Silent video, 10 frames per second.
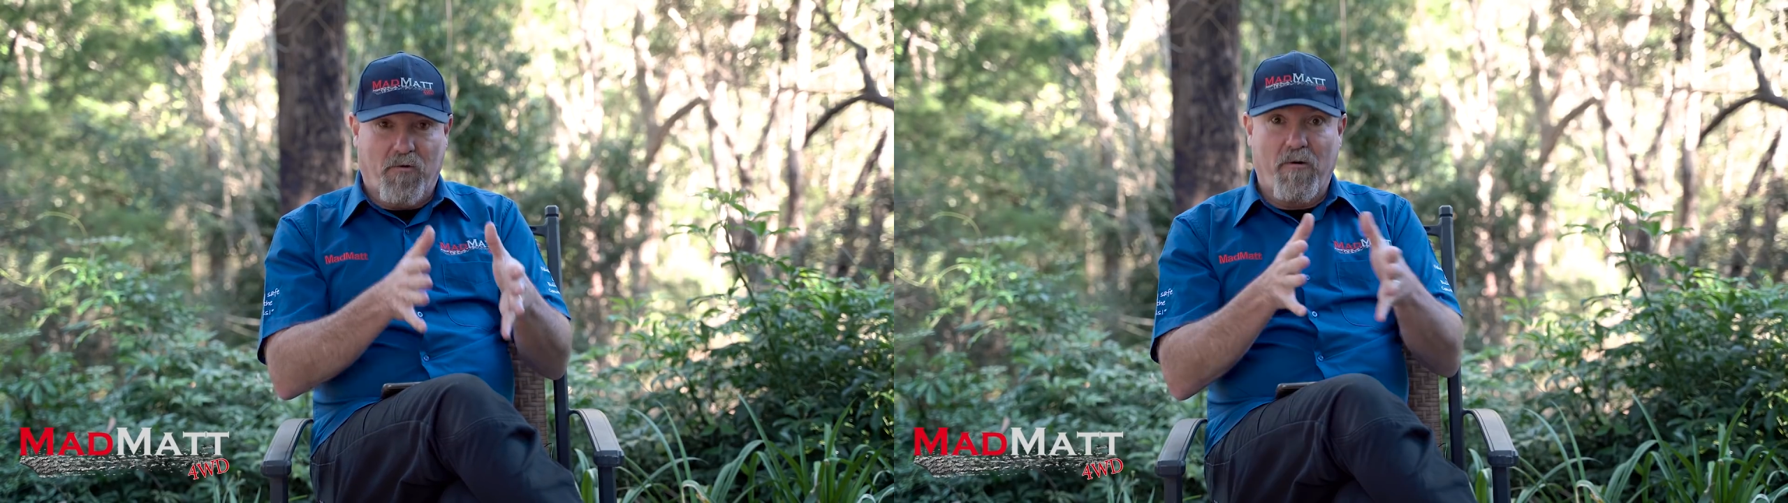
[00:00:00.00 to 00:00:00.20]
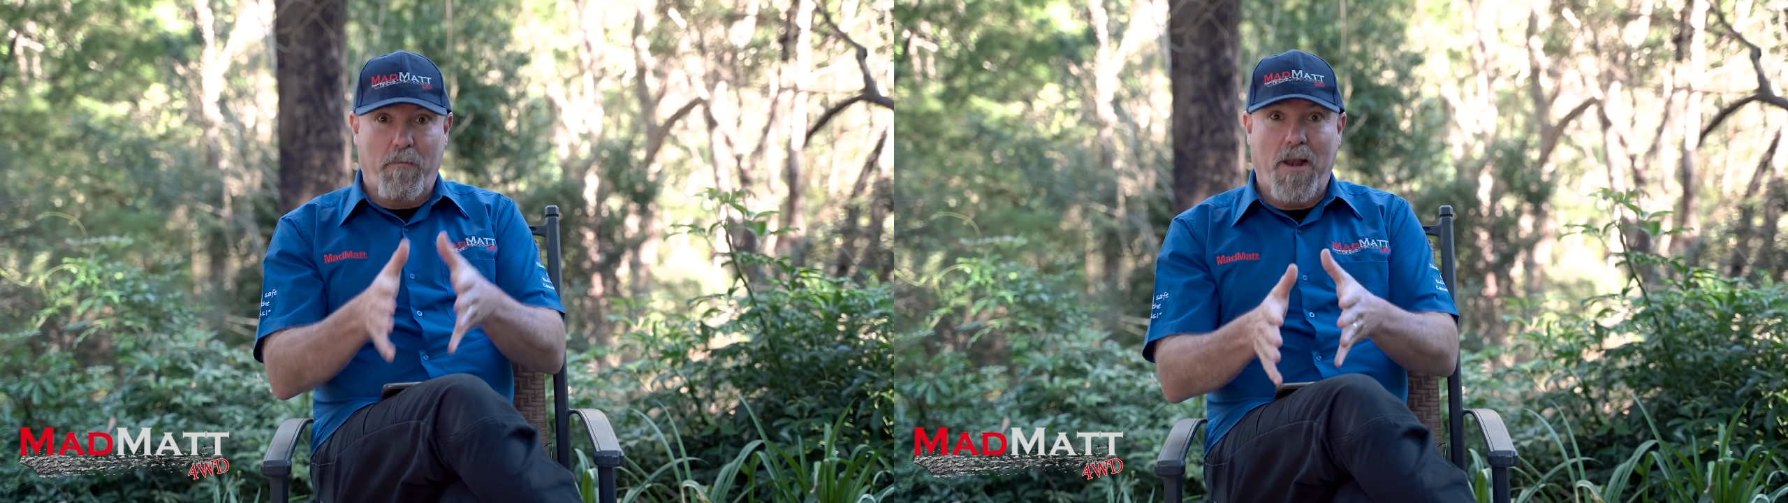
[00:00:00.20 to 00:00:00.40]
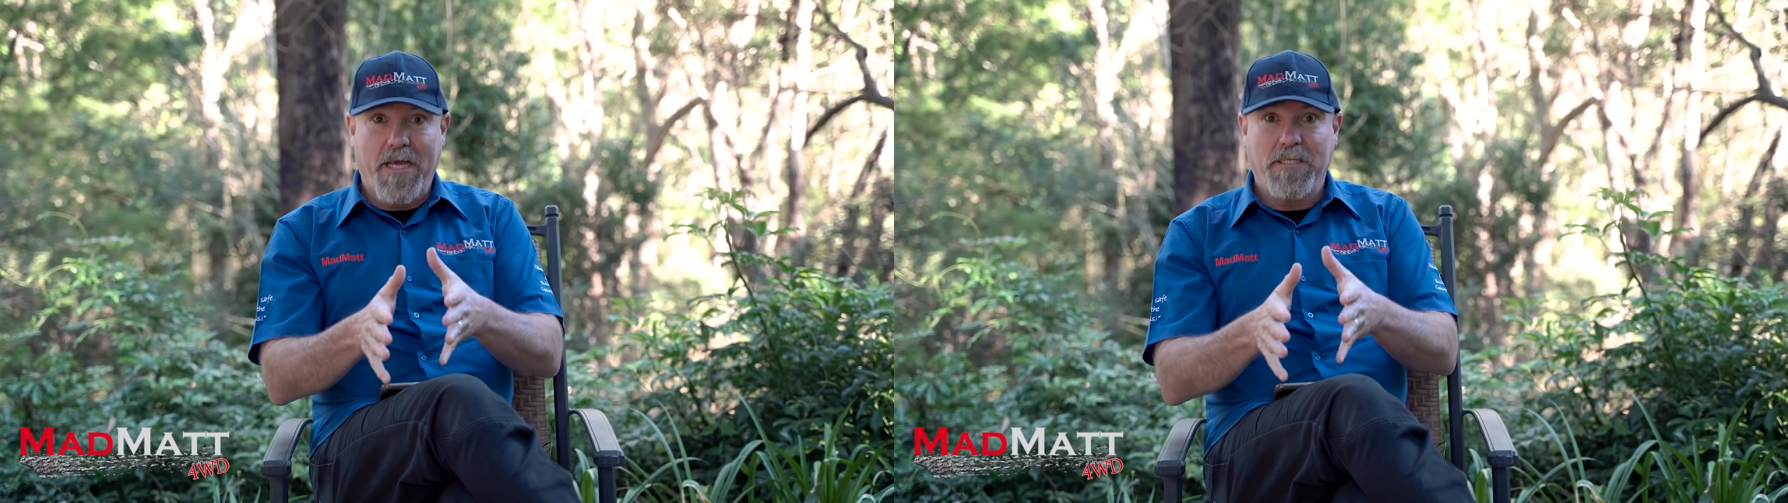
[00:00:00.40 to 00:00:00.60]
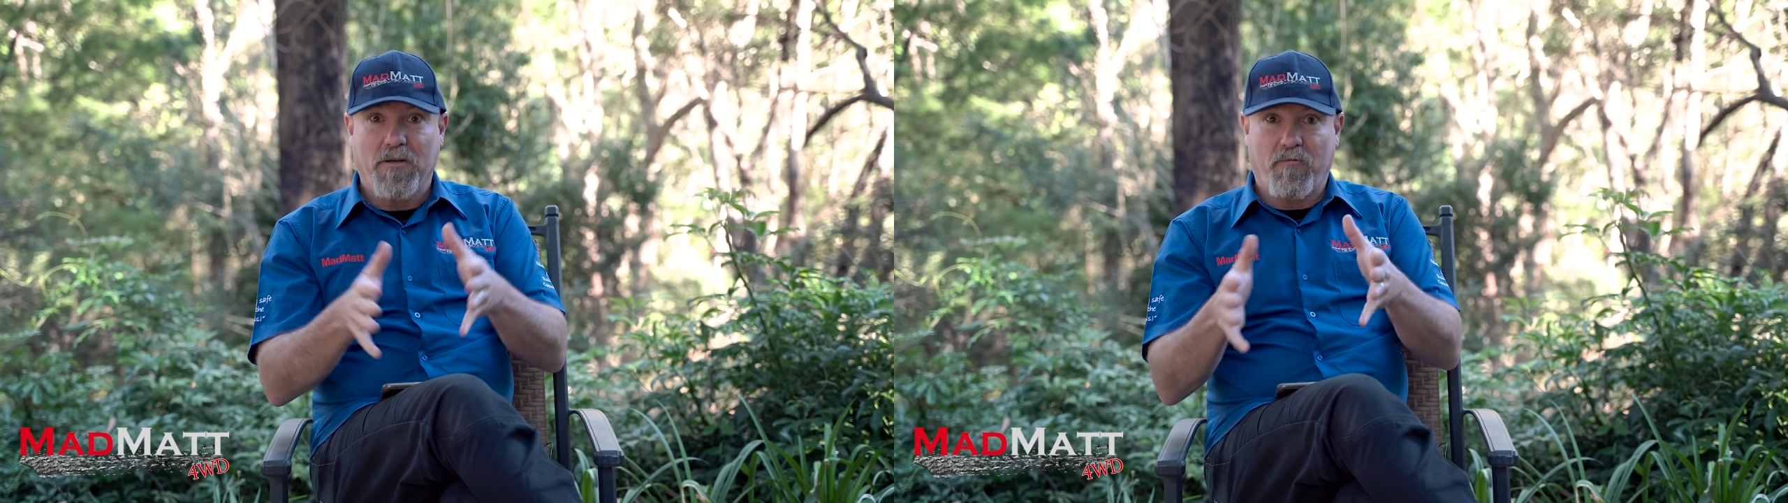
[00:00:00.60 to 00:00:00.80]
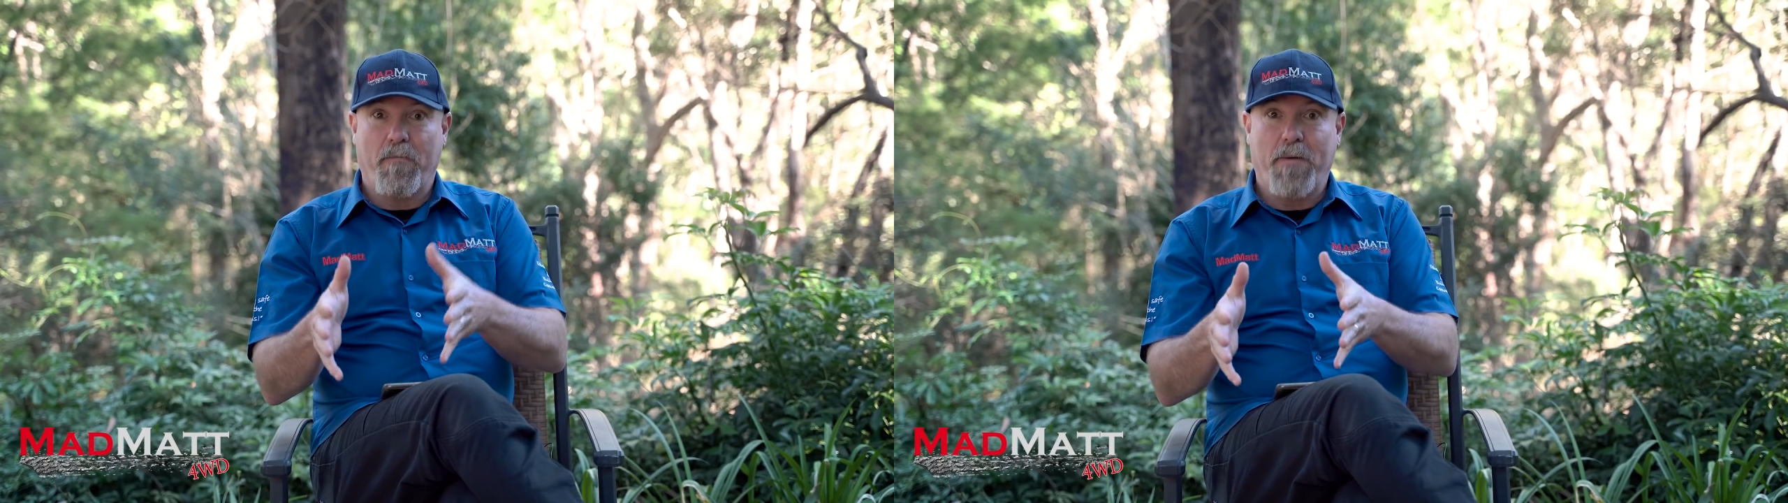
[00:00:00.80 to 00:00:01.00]
to replace it
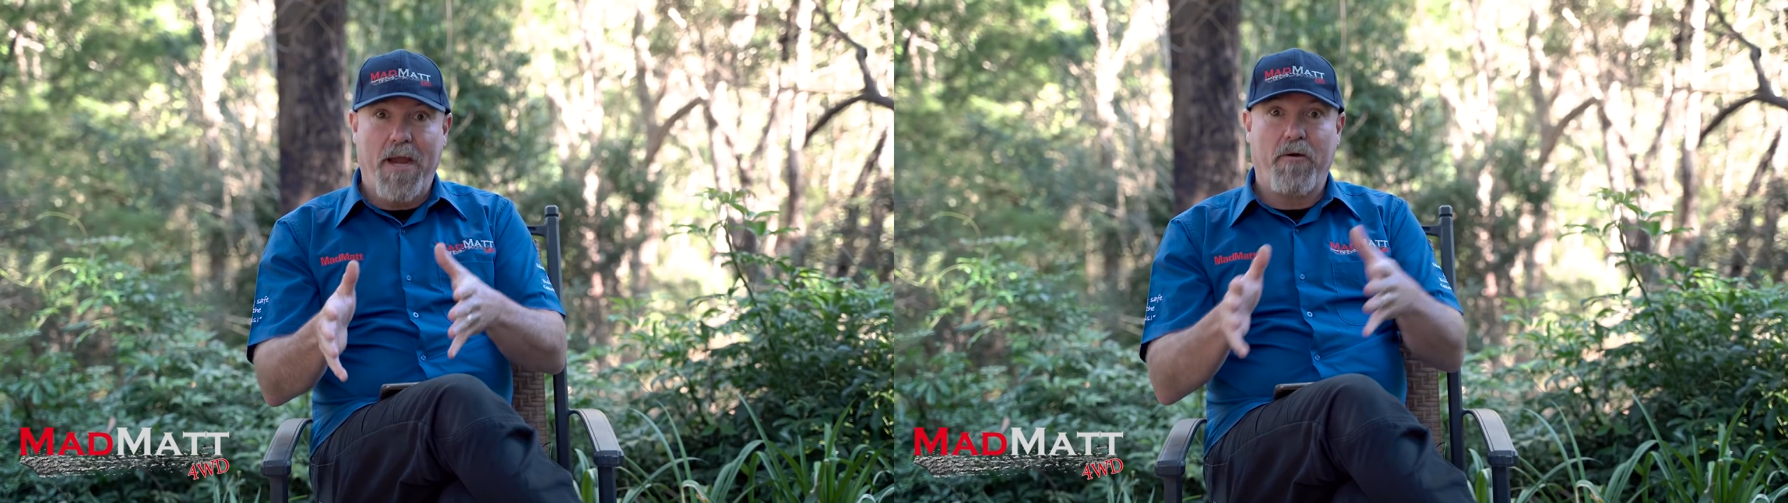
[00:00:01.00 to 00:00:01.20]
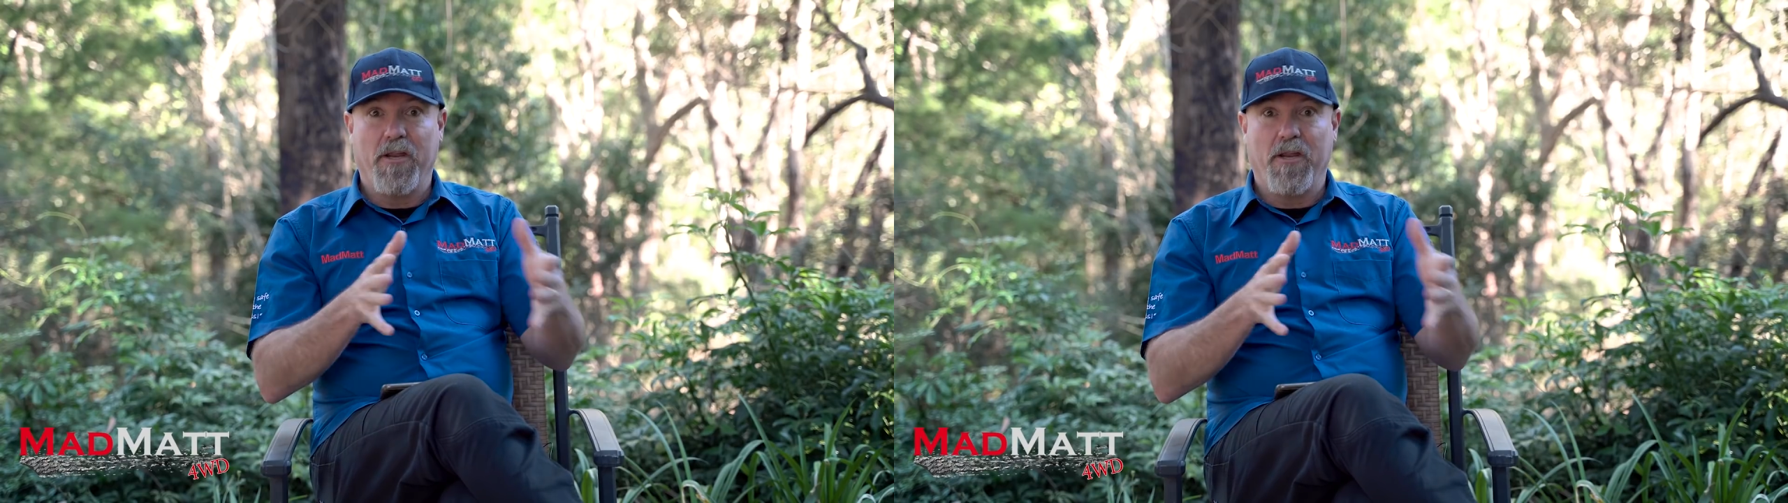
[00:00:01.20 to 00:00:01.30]
and repair it,